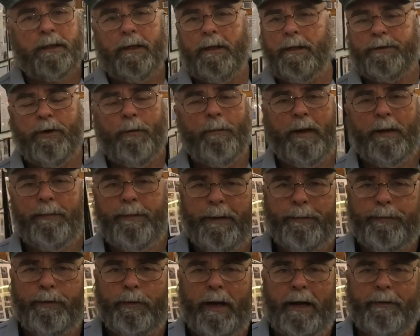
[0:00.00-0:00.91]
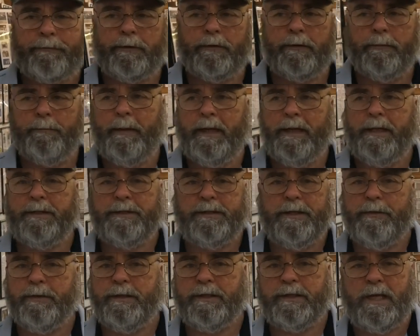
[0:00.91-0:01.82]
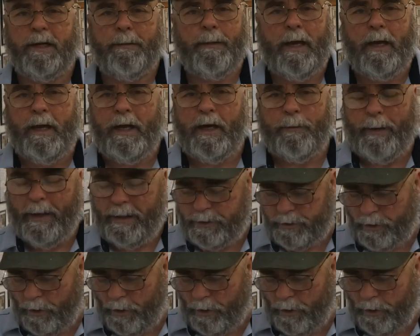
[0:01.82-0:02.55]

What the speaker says: So many people after the miniseries came out, everybody